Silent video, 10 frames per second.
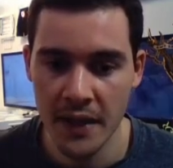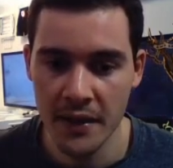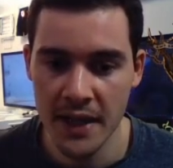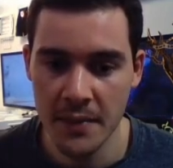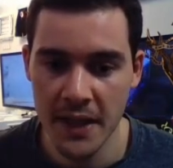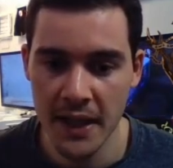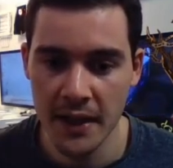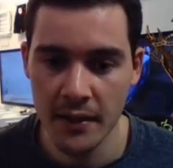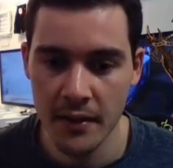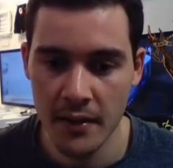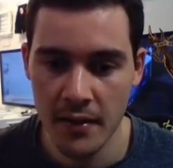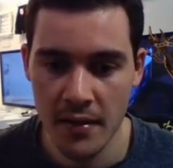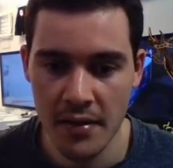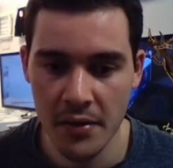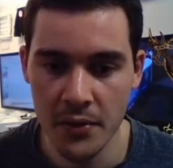the
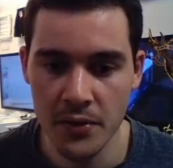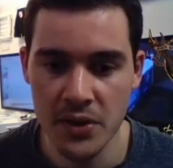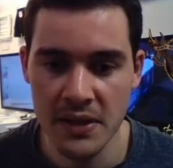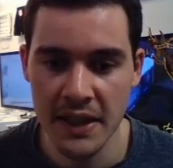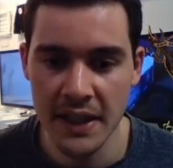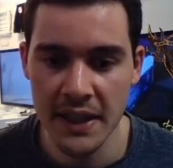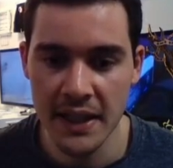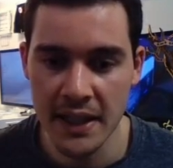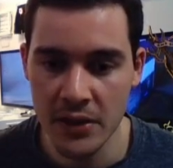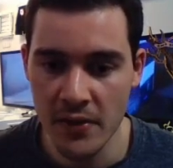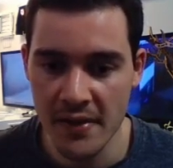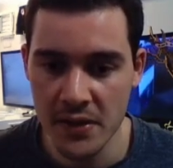Python API.